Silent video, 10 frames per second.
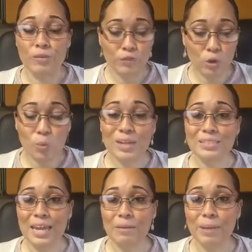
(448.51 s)
If you don't want
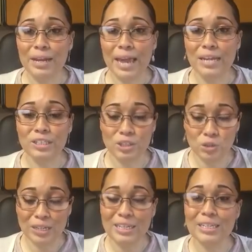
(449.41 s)
to take medication,
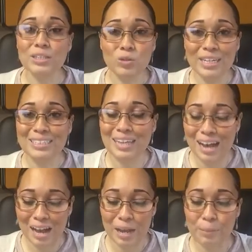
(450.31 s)
you need you need
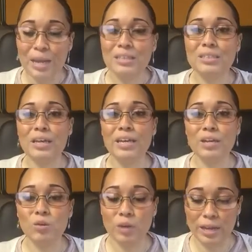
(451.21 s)
time to
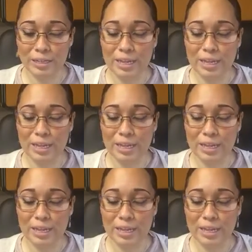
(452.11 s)
heal and,